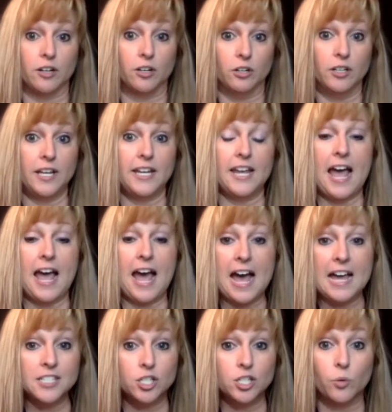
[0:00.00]
It has to
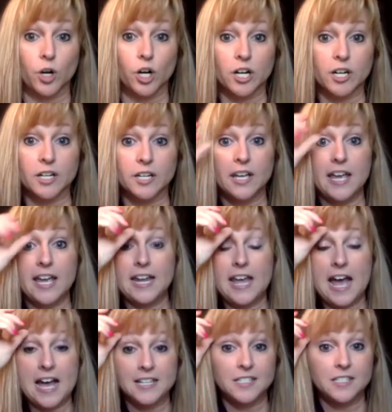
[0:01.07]
work. It has
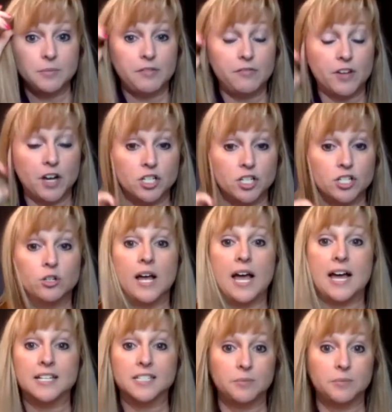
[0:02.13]
to be functional. It has to
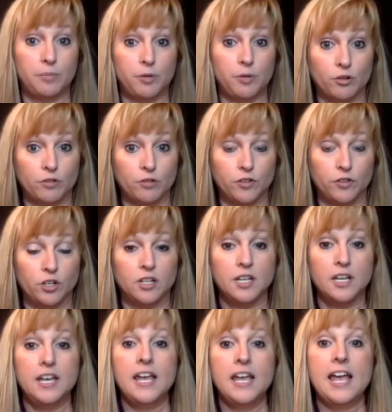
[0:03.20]
be beautiful.
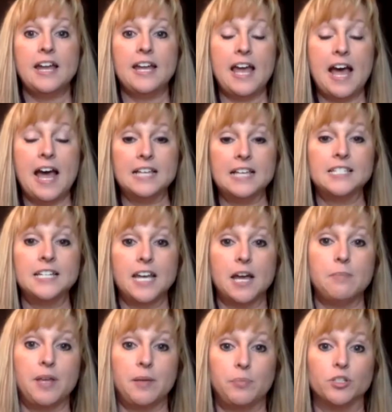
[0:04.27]
And it has to get
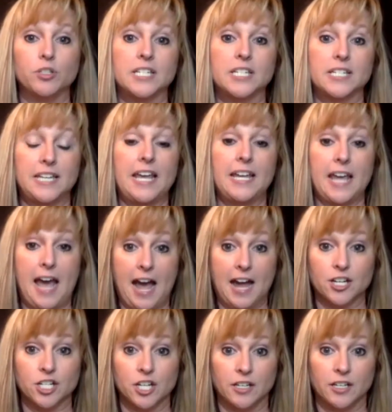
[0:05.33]
people to take
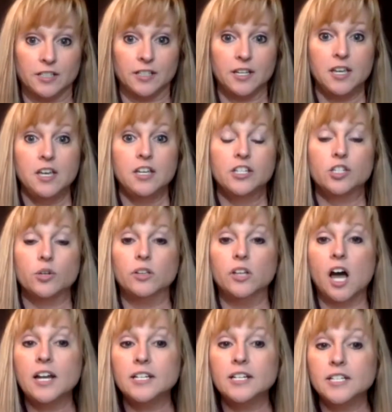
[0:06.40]
action. So a lot of
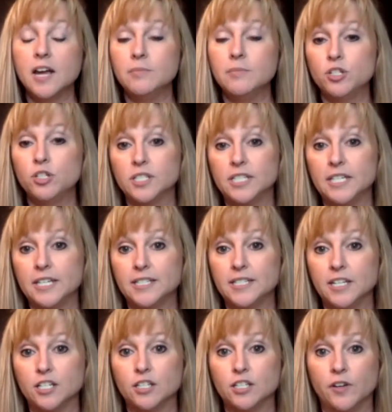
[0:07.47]
times you'll see a
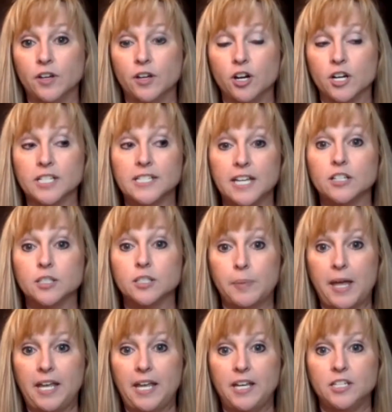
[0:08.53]
sales
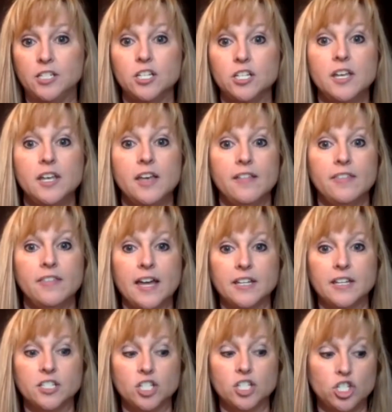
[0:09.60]
page that is
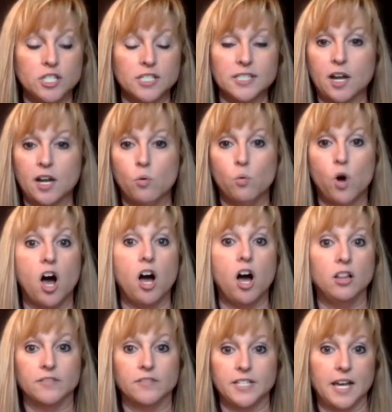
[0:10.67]
just like a wall of
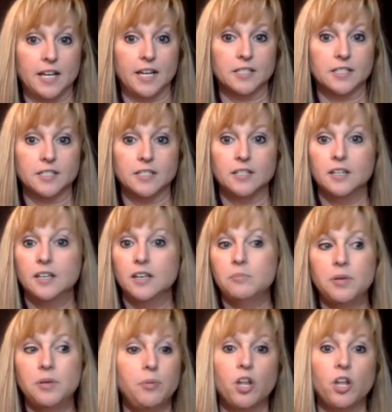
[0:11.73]
text. People
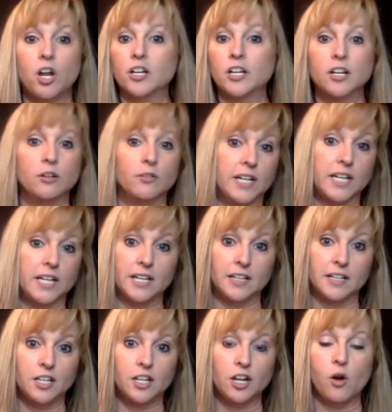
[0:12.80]
aren't going to read it. You know,
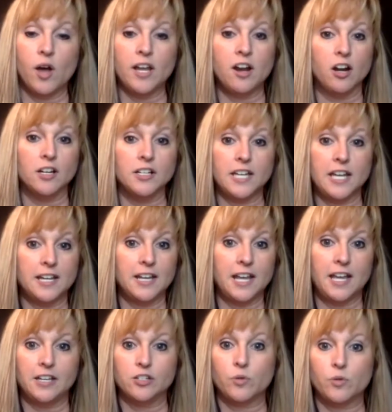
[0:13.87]
in our day and age, we
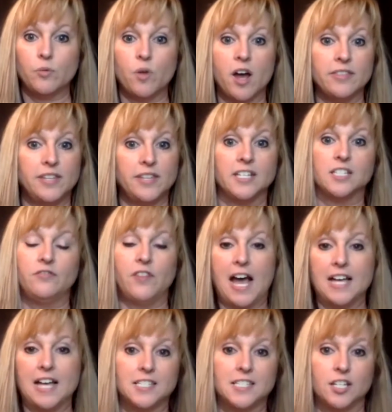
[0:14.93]
want things fast and
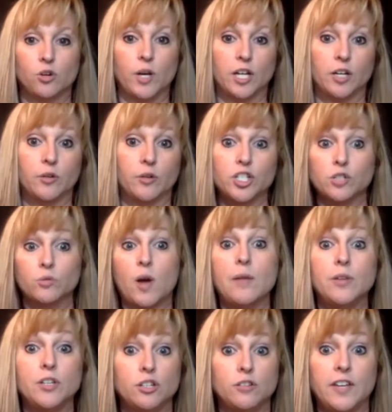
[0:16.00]
quick, which is why we do
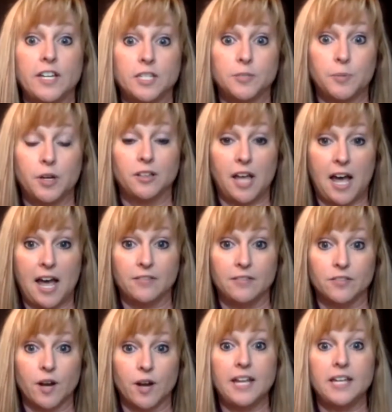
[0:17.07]
Facebook Lives, right?
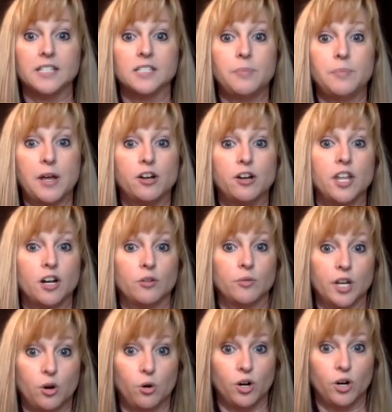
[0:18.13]
It's better than a
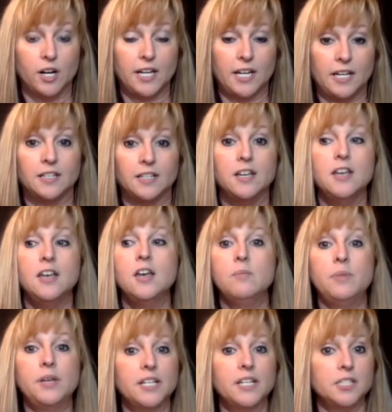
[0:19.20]
recording because
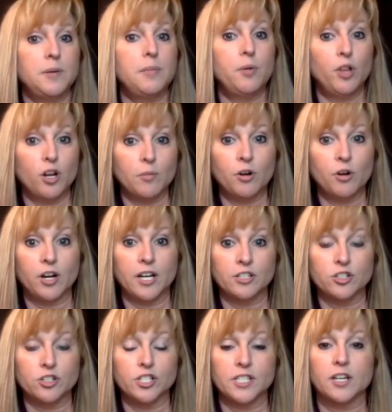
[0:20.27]
people are more interested
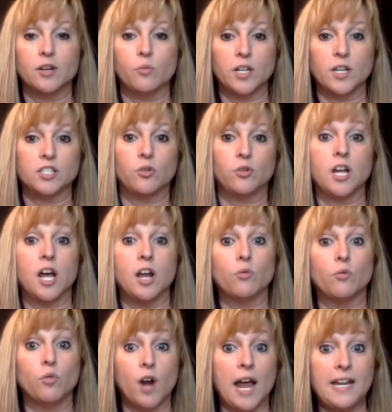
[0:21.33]
in what's going on right
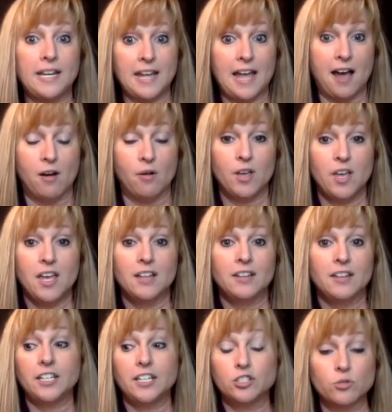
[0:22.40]
now. Like, it's
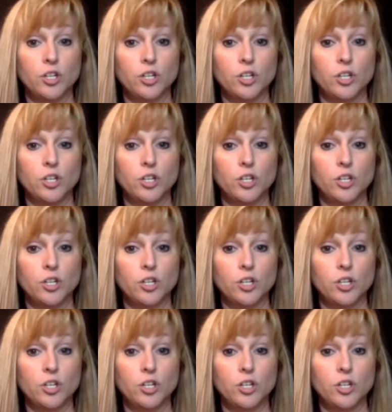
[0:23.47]
really cool.